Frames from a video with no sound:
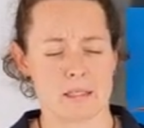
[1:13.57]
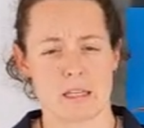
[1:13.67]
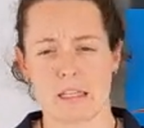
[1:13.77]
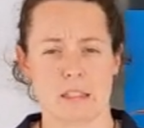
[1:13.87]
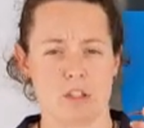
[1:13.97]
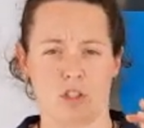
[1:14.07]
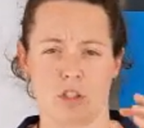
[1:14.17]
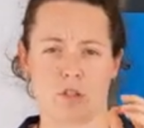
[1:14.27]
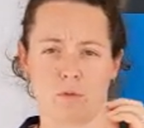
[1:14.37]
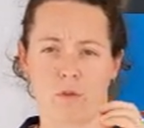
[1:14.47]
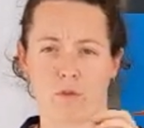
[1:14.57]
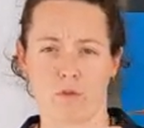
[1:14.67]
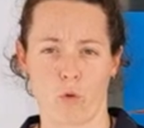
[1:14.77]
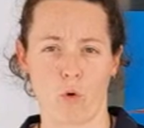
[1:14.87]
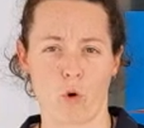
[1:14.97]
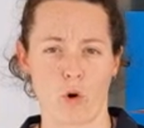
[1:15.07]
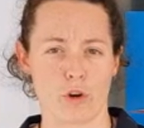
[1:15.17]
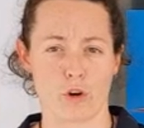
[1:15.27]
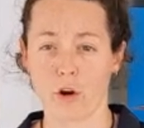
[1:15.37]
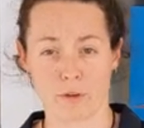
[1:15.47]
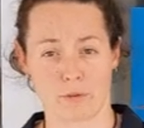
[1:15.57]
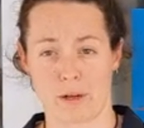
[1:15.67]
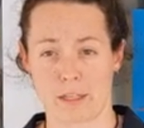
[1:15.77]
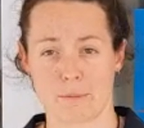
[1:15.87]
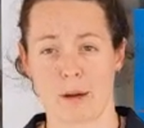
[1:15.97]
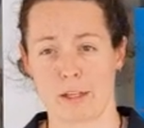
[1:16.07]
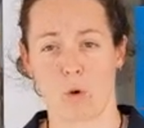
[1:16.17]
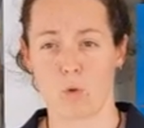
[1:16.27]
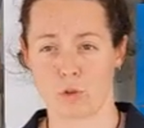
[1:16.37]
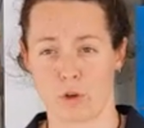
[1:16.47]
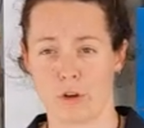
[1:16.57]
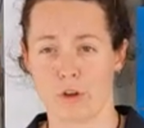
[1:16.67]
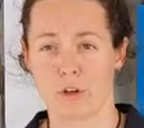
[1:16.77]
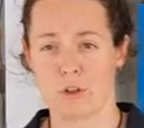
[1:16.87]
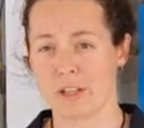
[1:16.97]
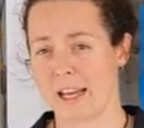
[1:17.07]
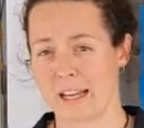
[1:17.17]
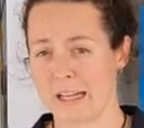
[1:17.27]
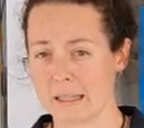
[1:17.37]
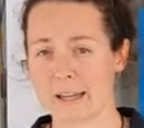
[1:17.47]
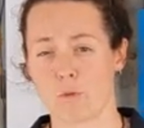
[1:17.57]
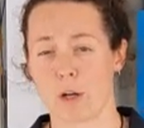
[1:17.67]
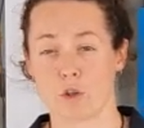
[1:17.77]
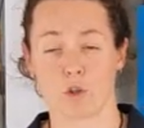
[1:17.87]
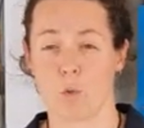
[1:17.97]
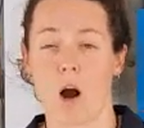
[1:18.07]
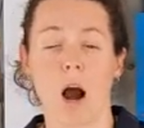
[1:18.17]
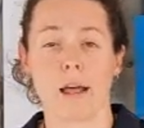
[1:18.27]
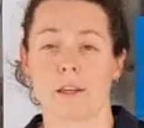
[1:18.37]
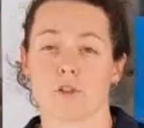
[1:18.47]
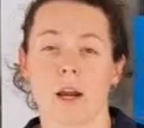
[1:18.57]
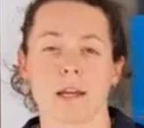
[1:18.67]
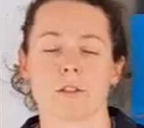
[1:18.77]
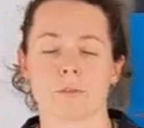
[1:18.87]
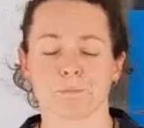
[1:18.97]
isn't just for novice runners, but it also, you get it in elite runners who are highly trained.